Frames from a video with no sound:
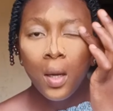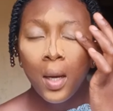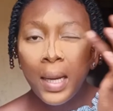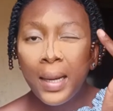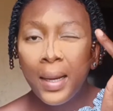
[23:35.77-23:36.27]

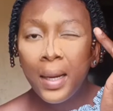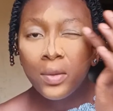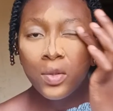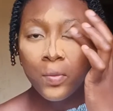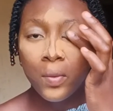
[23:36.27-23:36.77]
I had
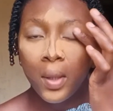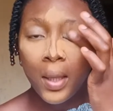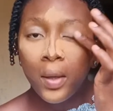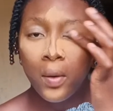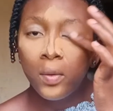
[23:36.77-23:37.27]
to rely
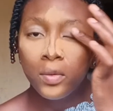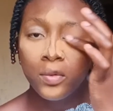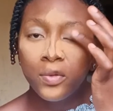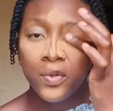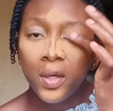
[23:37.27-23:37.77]
on
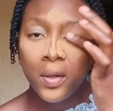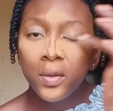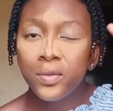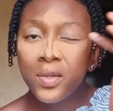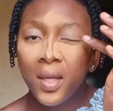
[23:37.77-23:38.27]

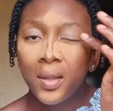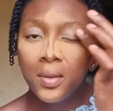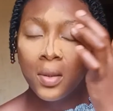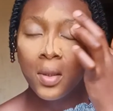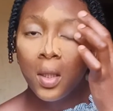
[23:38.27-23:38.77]
referrals and
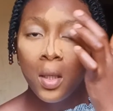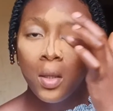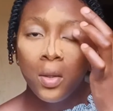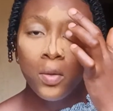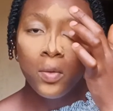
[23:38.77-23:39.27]

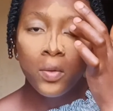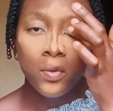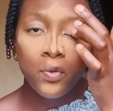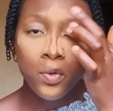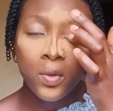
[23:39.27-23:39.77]
the
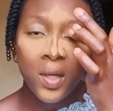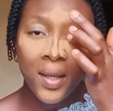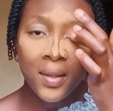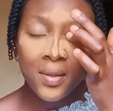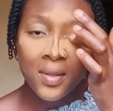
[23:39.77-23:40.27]
few
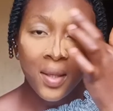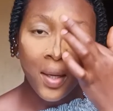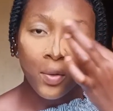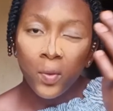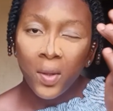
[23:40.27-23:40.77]
clients that I
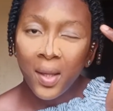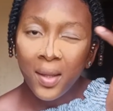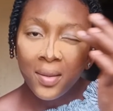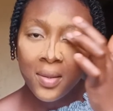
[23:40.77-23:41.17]
could get.